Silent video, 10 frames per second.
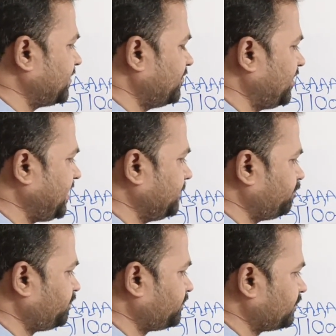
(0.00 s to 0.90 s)
Okay,
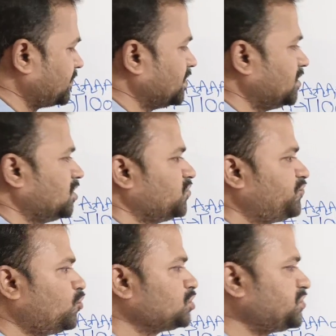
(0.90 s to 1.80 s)

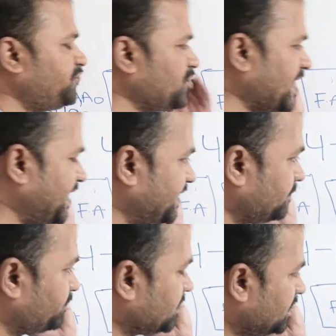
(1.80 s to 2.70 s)
fourth full adder.
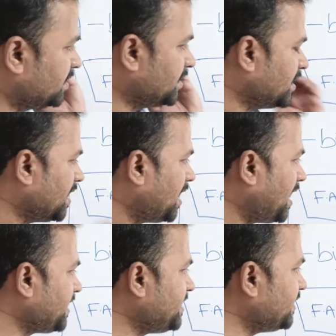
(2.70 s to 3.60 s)

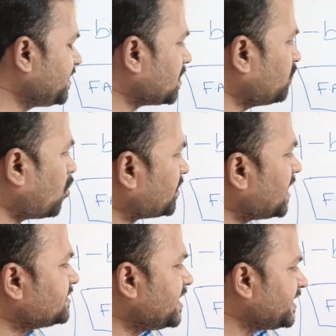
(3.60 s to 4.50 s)
Here what
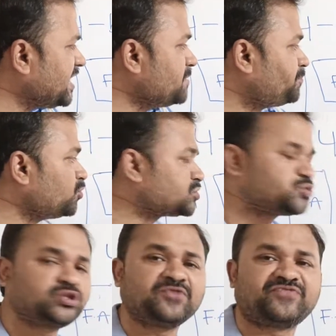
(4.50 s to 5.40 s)
are the inputs
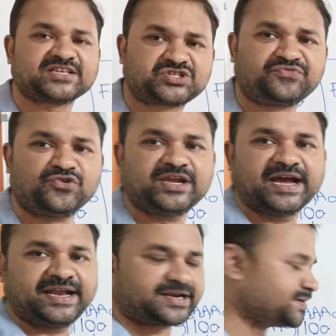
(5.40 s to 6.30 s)
to the first full adder?